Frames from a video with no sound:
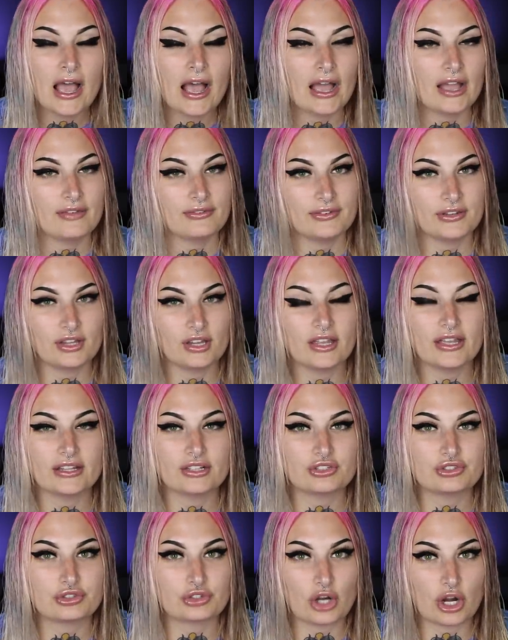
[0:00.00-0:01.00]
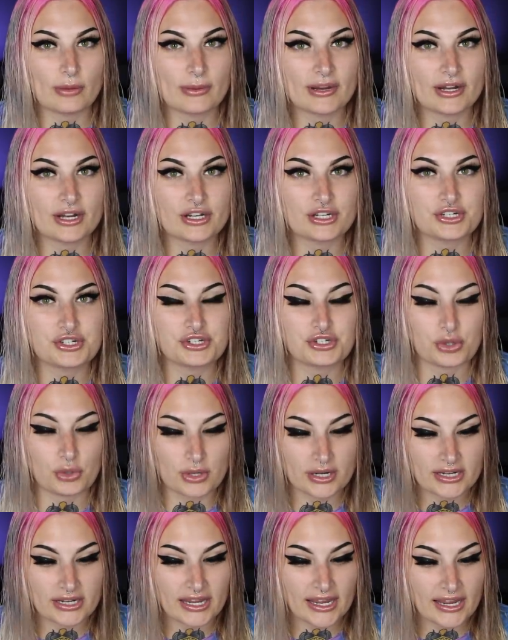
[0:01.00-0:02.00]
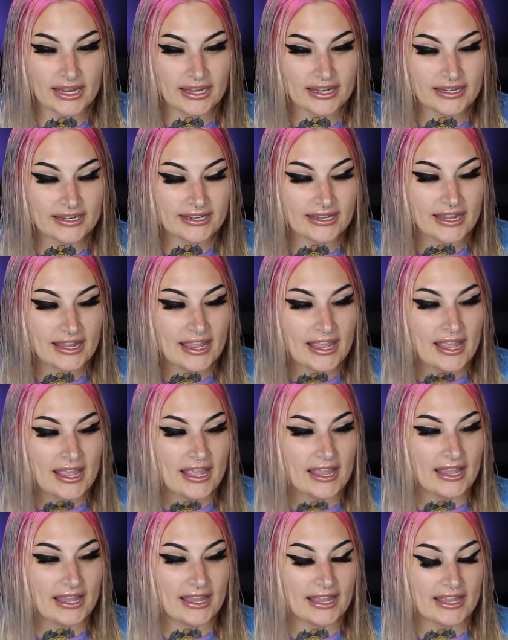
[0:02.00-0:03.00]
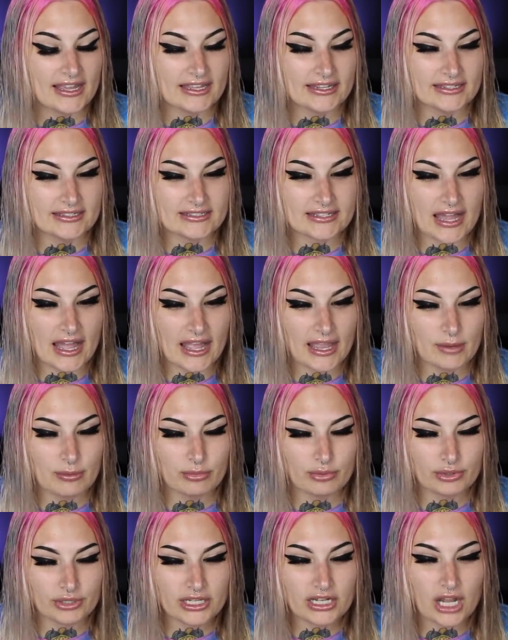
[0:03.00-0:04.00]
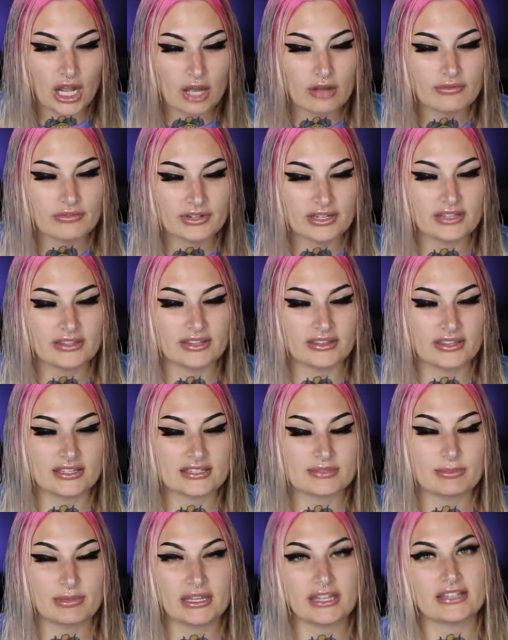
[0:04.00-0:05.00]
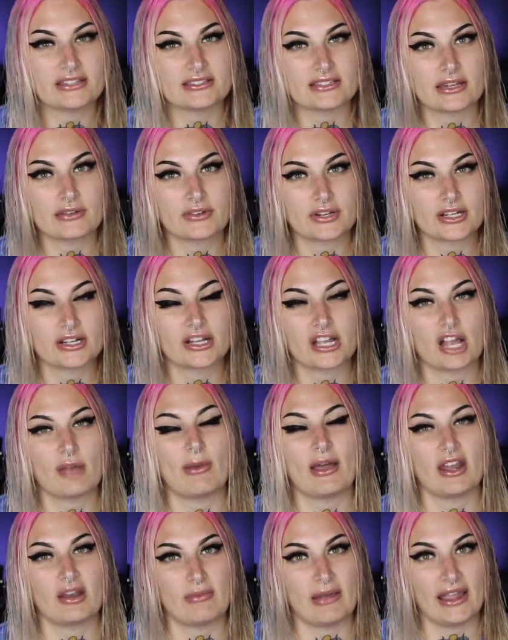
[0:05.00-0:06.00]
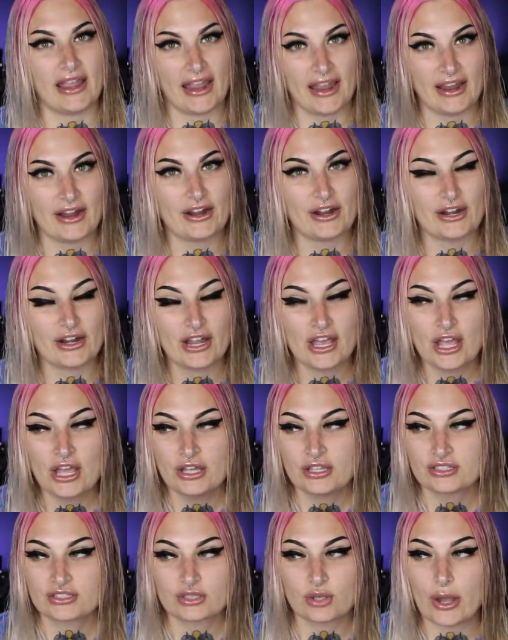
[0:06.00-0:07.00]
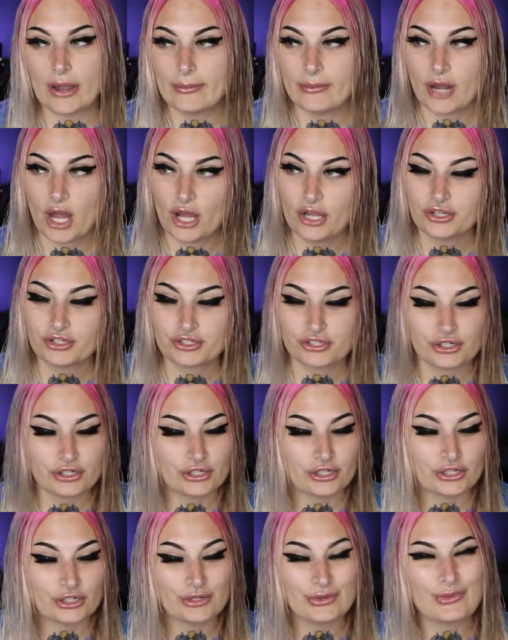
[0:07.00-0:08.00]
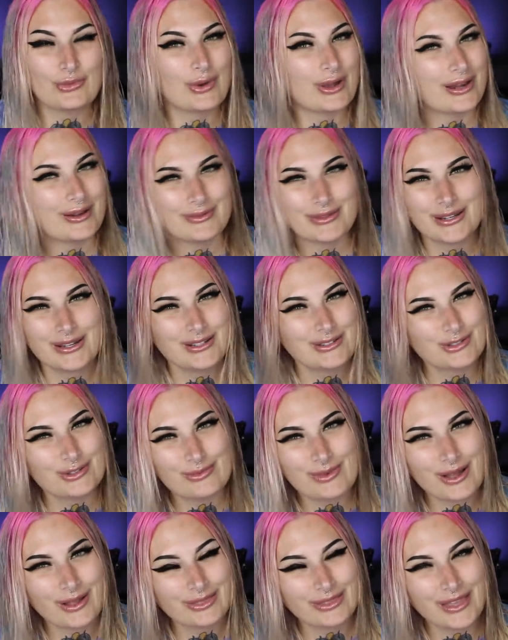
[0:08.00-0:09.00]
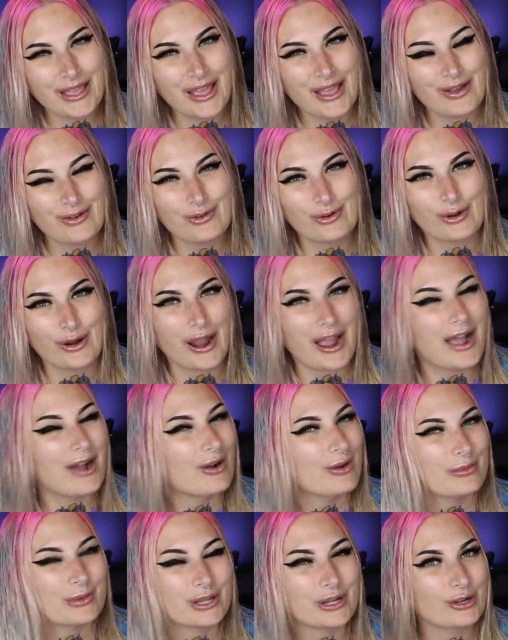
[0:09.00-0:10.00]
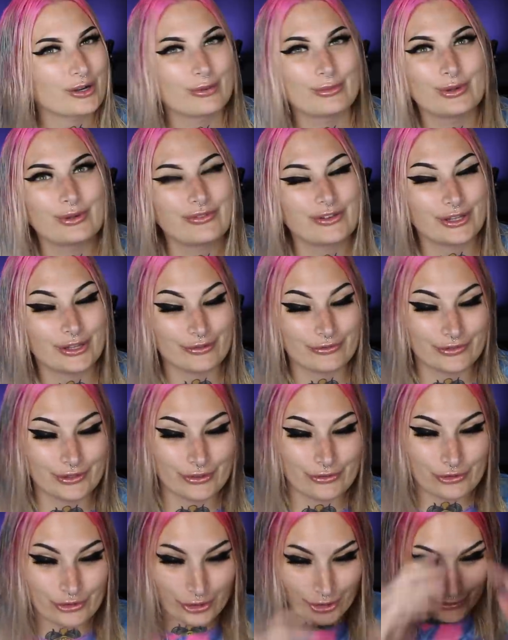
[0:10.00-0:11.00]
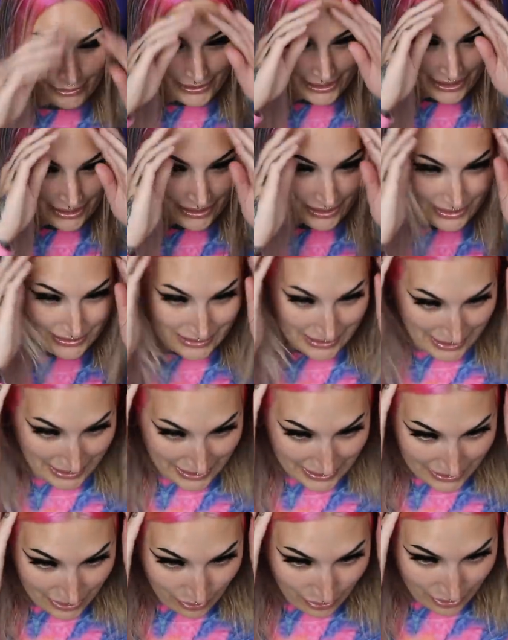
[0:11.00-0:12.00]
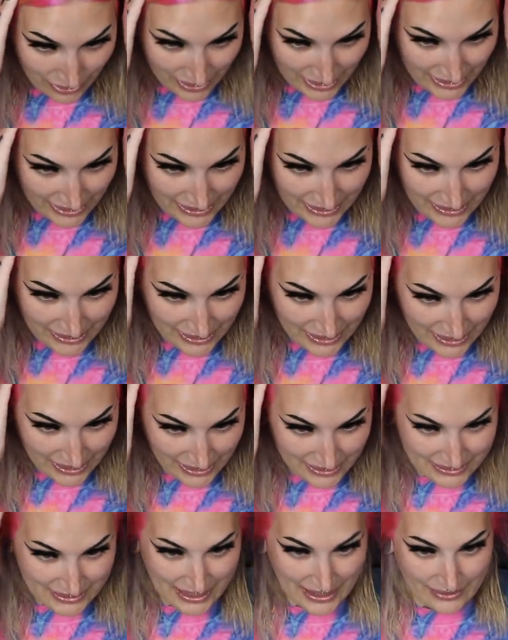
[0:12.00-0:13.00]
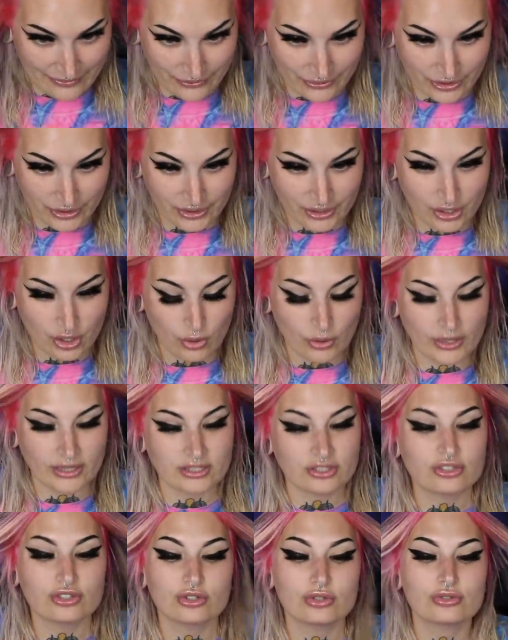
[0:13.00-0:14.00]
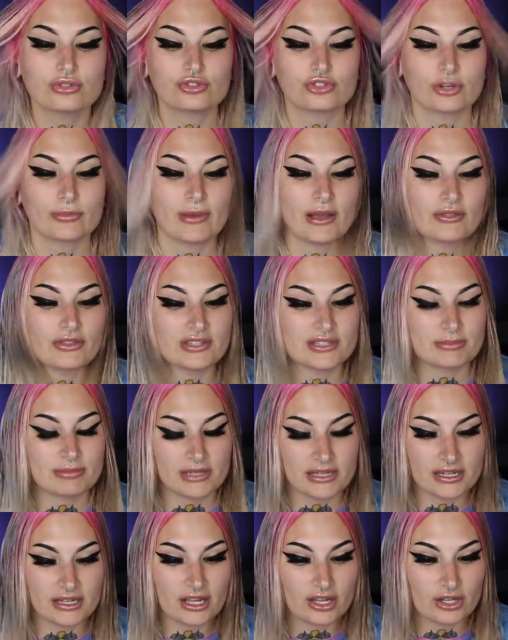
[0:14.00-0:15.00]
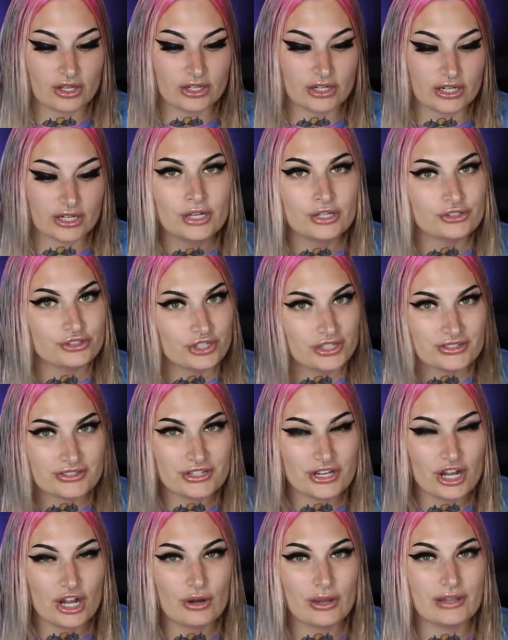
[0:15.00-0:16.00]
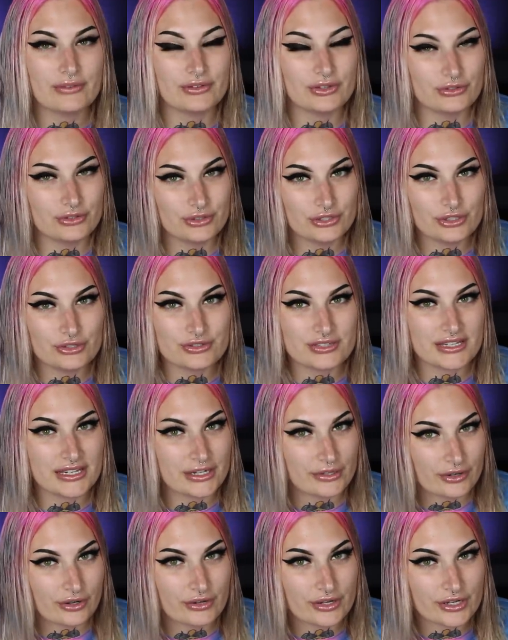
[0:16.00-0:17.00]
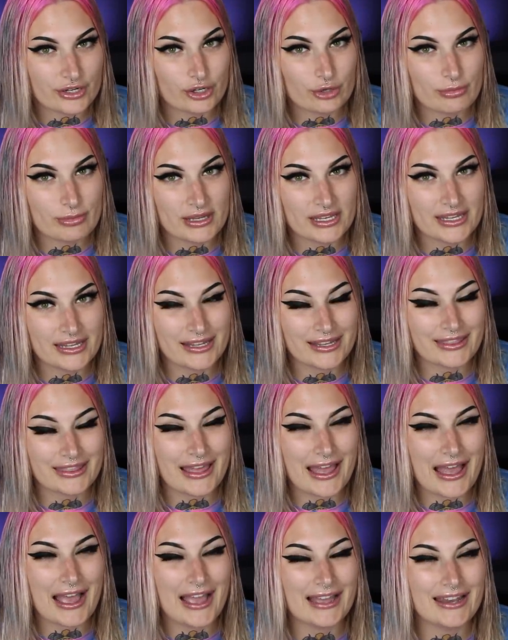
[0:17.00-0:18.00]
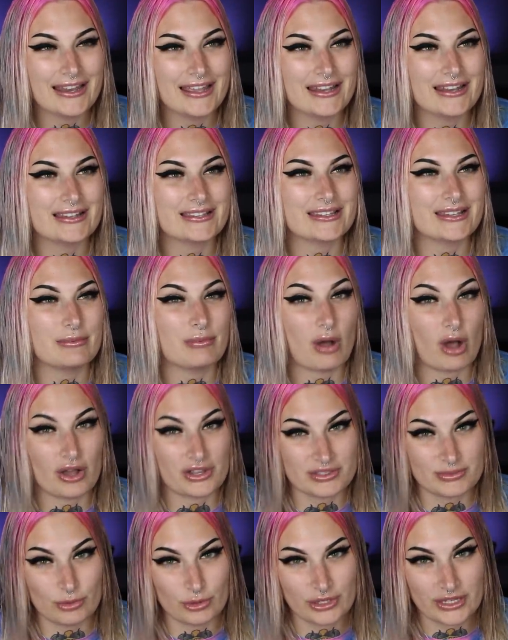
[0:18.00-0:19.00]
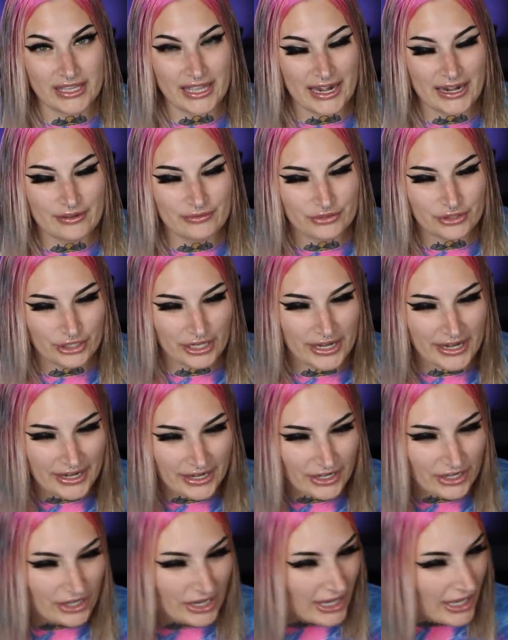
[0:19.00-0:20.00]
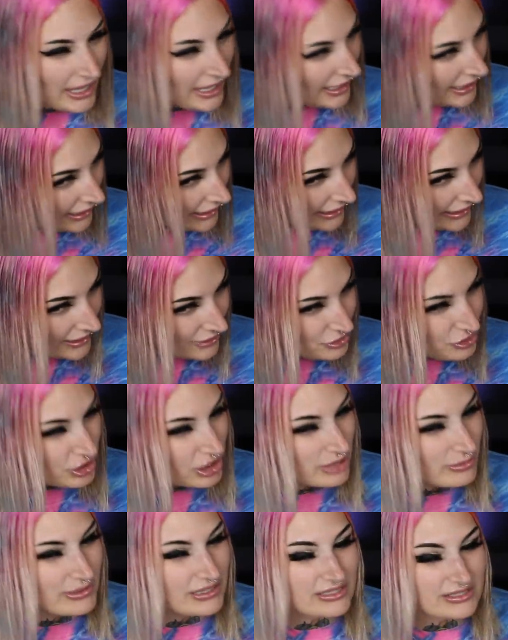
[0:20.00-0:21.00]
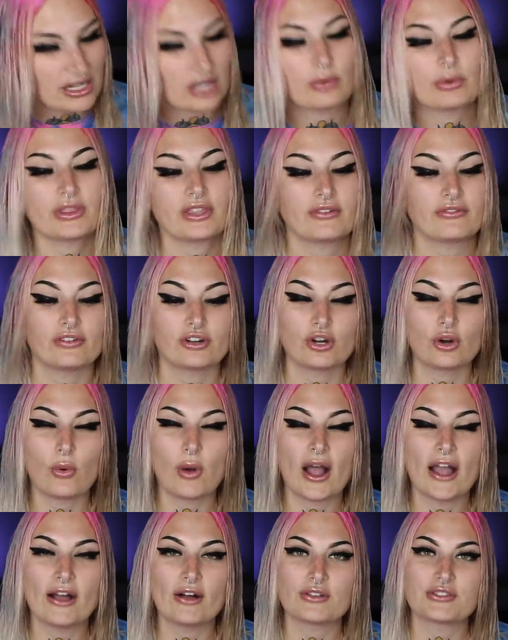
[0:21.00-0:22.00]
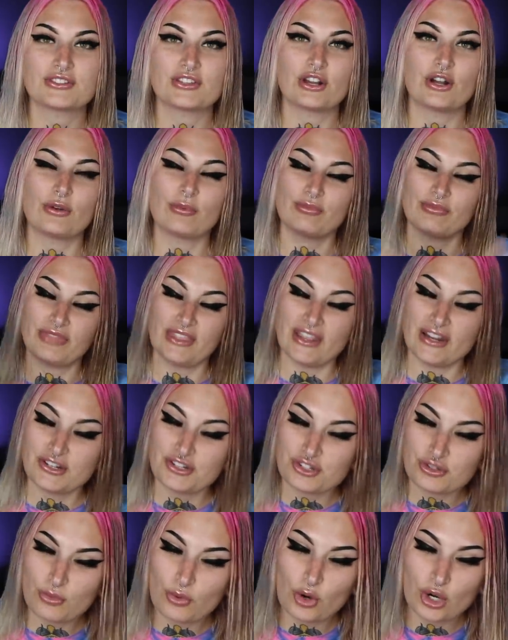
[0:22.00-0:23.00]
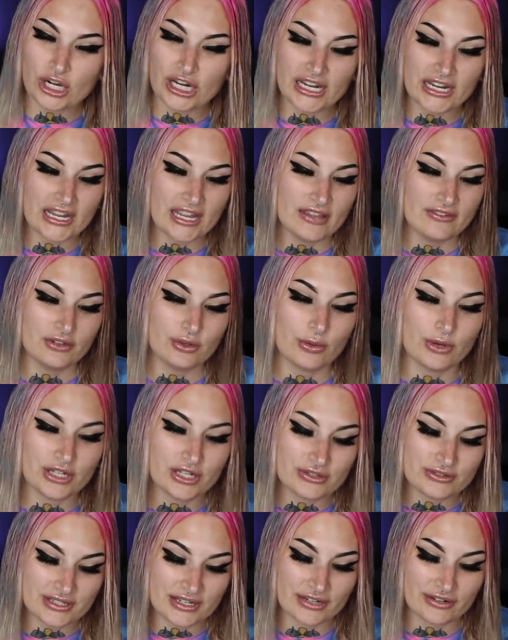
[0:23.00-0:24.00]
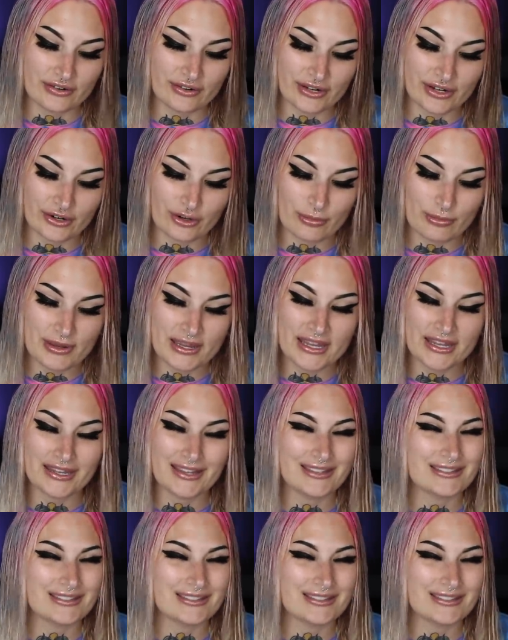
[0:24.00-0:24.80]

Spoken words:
I feel like strawberry shortcake, and I'm pretty confident that this pink is never gonna come out of my hair, so I'm not sure what I'm gonna do about that or how I'm gonna remove it in the future, because I don't think anything is ever going to strip out this pink color. Just know if you do use Iroiro pink that it is impossible to get out of your hair and you're gonna be stuck with it for a while. So there's your warning if you wanna use Iroiro pink.